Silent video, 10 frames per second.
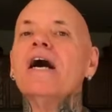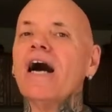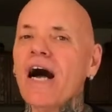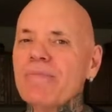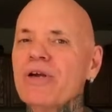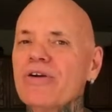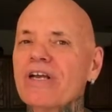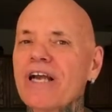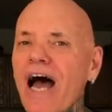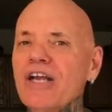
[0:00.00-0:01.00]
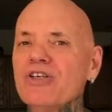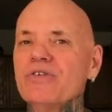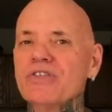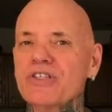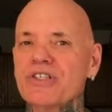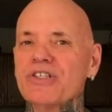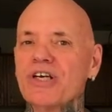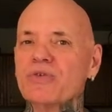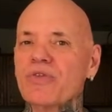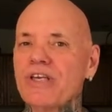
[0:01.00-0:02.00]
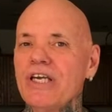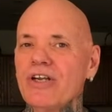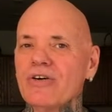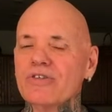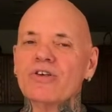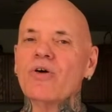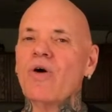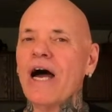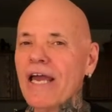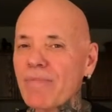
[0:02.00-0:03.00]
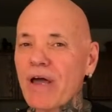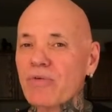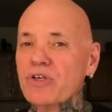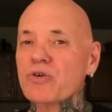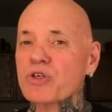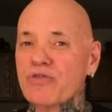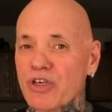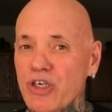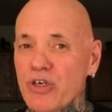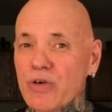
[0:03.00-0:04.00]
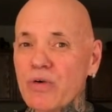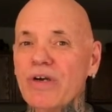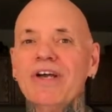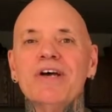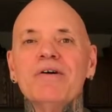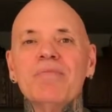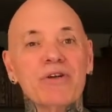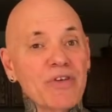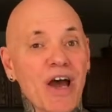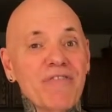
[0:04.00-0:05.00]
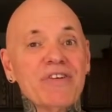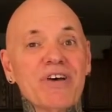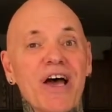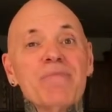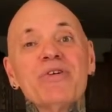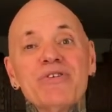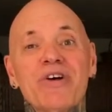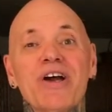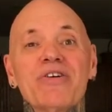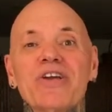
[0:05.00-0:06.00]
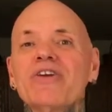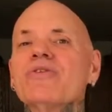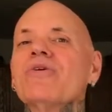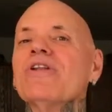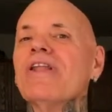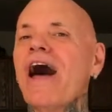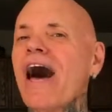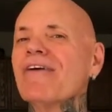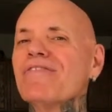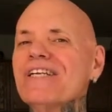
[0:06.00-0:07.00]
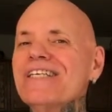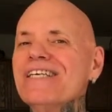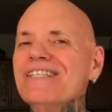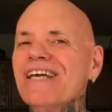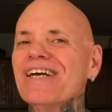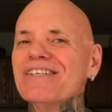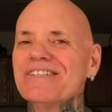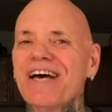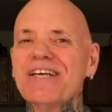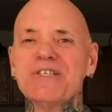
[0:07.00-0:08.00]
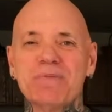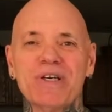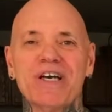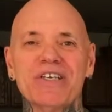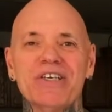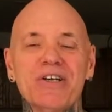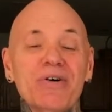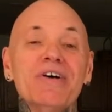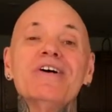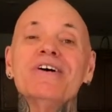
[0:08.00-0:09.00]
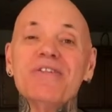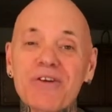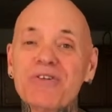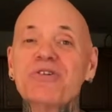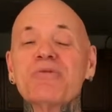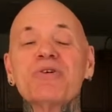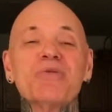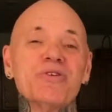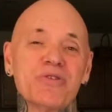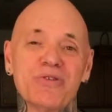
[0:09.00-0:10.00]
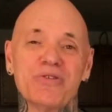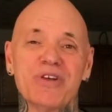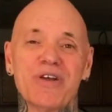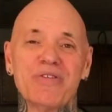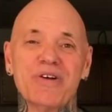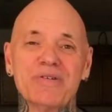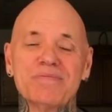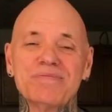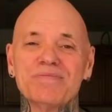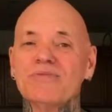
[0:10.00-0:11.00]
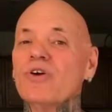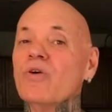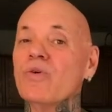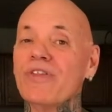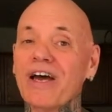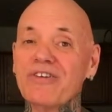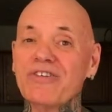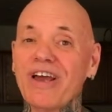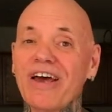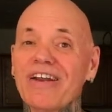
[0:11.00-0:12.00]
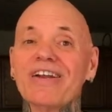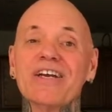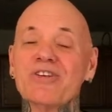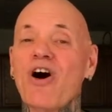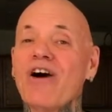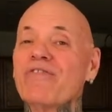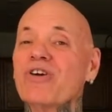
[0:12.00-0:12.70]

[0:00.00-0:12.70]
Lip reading: I'm here to guide you to success with keto, so I am that resource for you. But if you have the time and desire to get into a lot of the detailed science behind keto, there are some good resources out there. With that said, I'd like to offer a